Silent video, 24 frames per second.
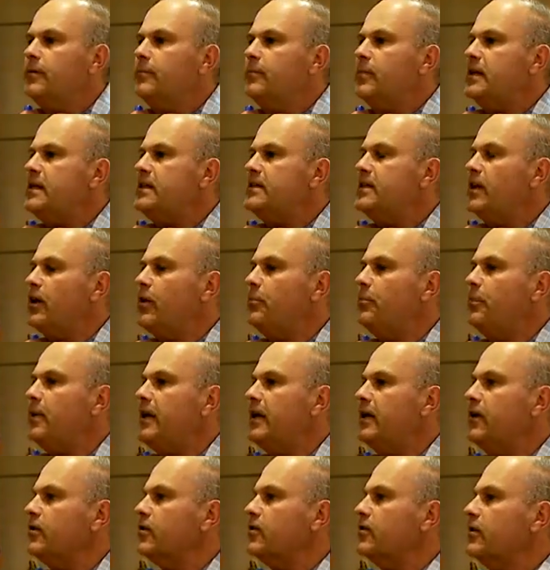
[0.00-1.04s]
but he's telling
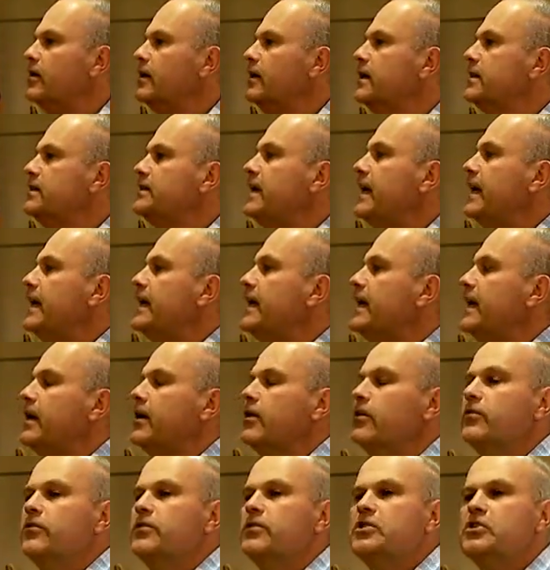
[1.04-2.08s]
Peter, take
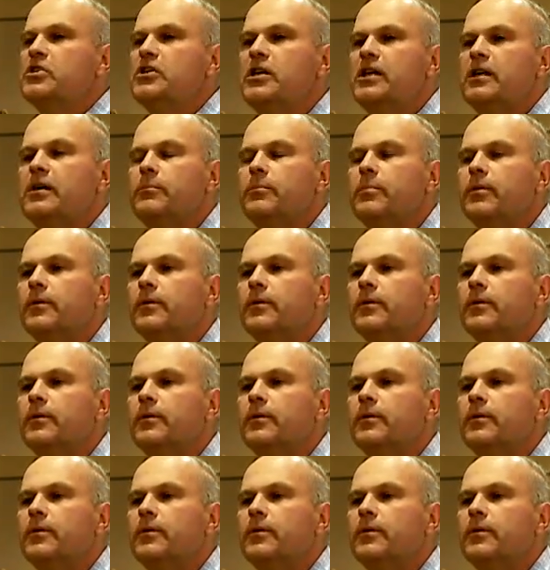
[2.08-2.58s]
care of the sheep?